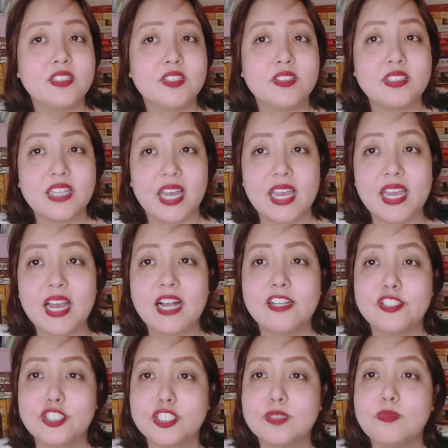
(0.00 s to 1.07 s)
today
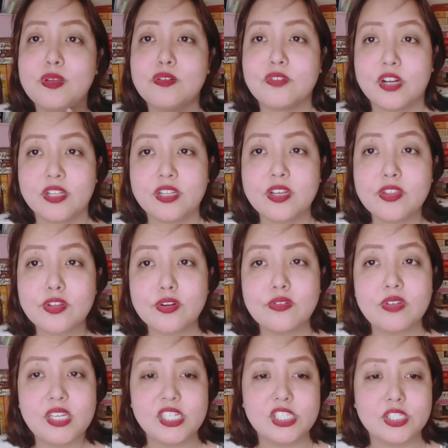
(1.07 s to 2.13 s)
I'll just be running
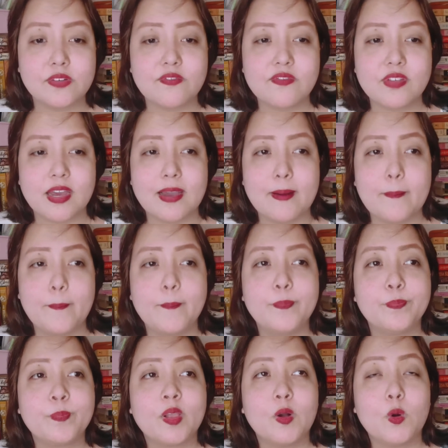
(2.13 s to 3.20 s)
through each of them
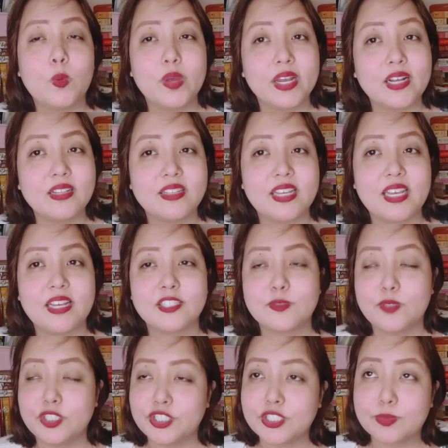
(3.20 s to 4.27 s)
quickly
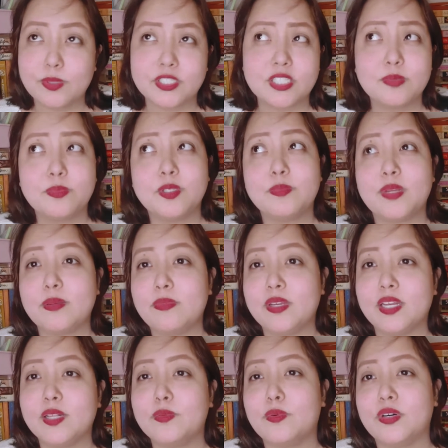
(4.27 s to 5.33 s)
as much as possible,
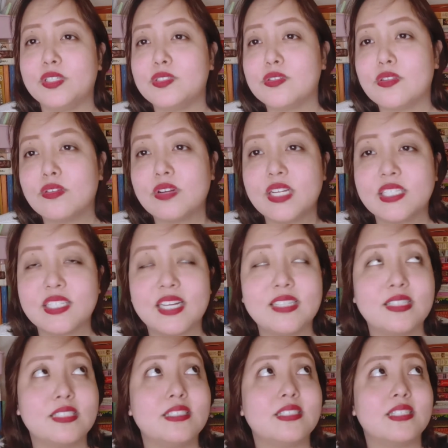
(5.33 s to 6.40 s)
maybe in 1 to 3
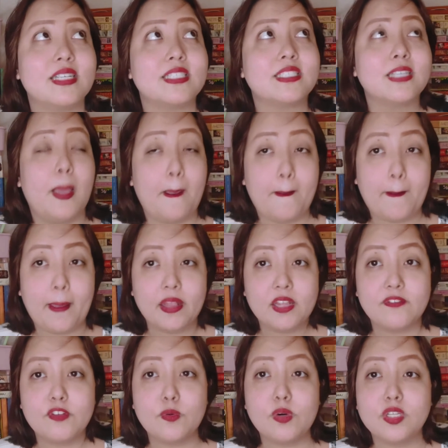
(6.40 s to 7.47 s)
sentences.
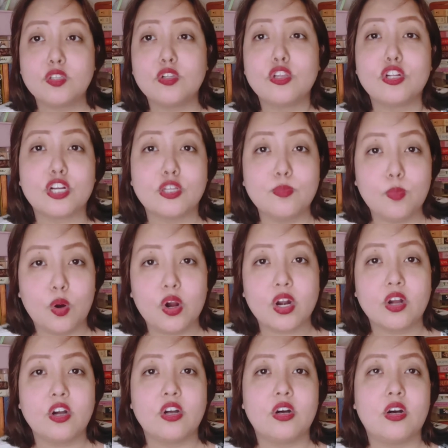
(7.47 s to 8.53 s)
And if you want to learn more